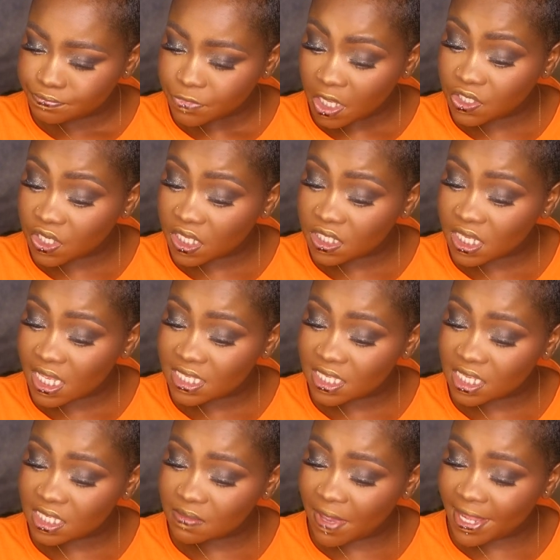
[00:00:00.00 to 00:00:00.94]
It just says
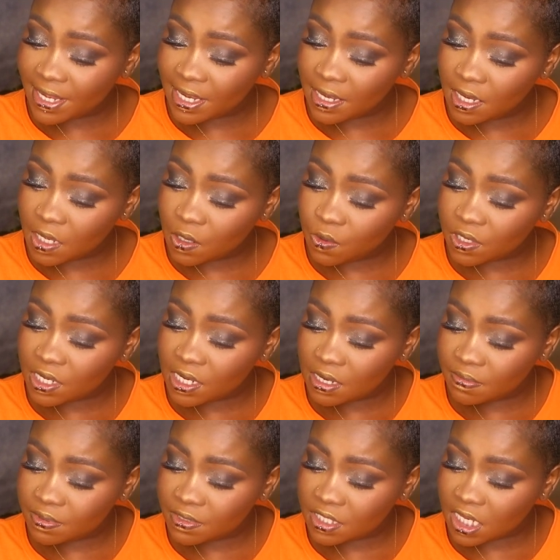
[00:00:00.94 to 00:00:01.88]
this matte liquid
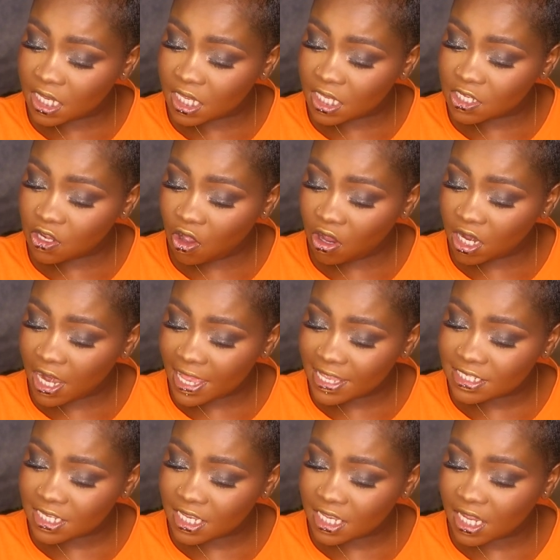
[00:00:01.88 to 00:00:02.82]
lipstick is
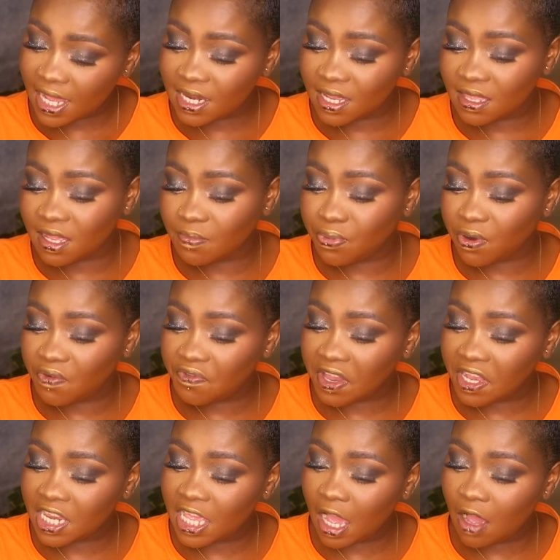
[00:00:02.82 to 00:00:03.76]
long-lasting color that
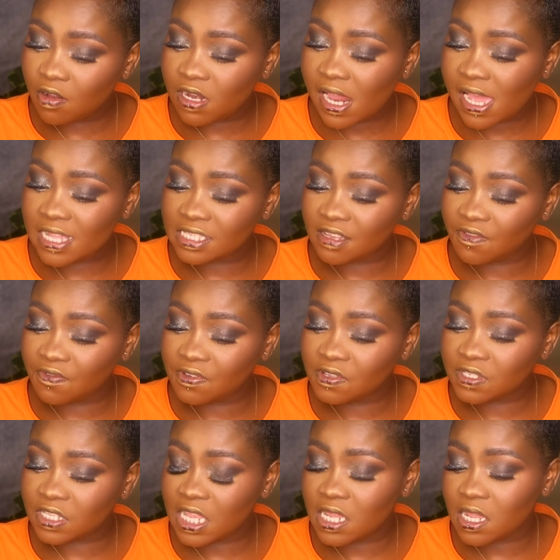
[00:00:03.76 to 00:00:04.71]
perfectly outlines and
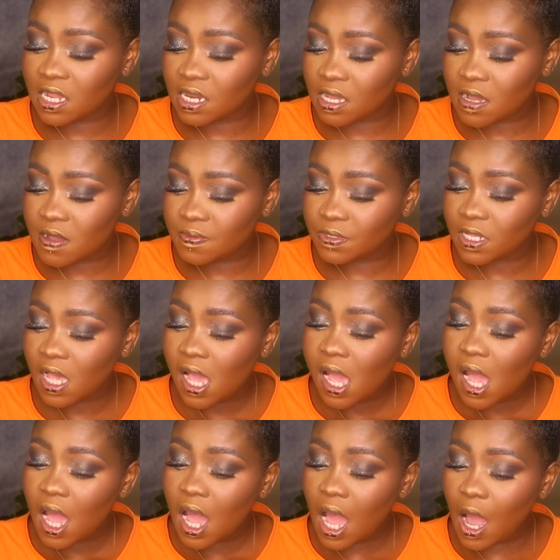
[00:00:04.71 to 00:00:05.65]
fills in the lips.
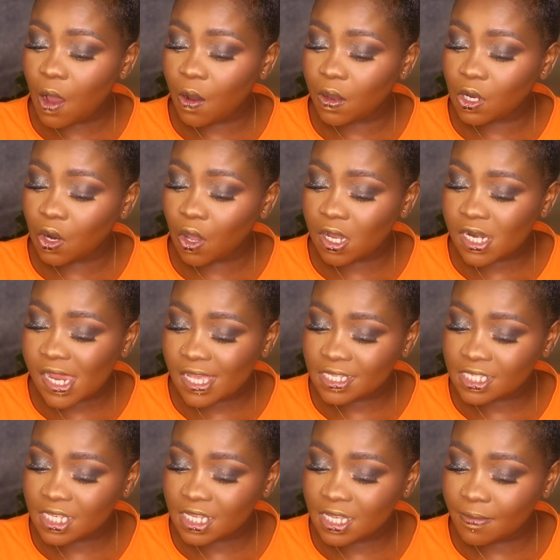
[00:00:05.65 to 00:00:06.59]
Our
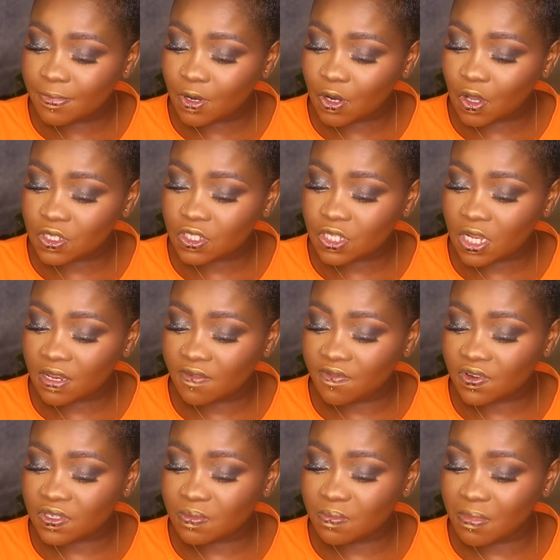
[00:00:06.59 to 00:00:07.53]
long-lasting lip gloss
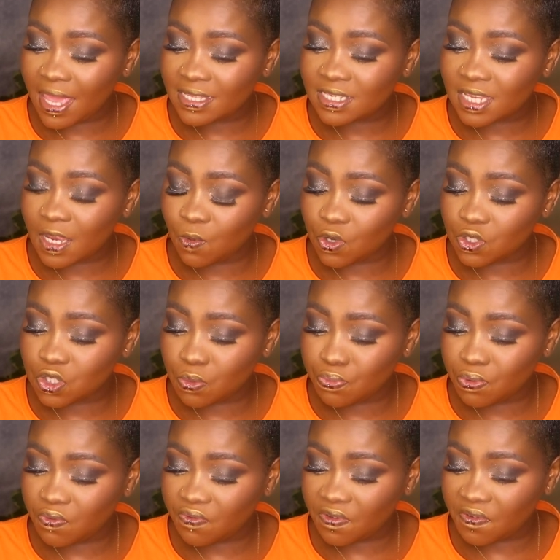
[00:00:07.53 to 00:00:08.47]
delivers matte and
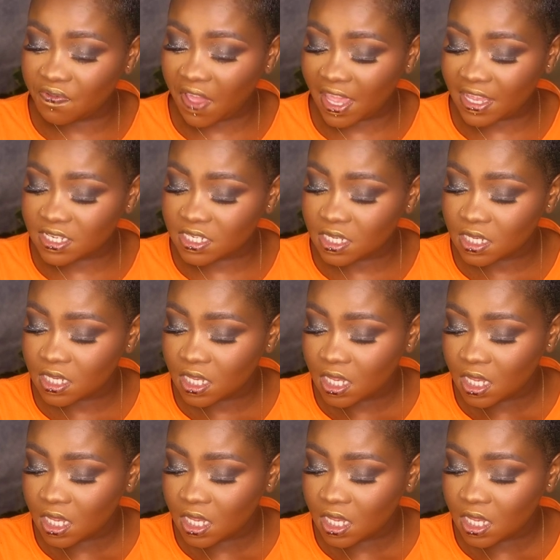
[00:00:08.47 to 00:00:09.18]
waterproof effect.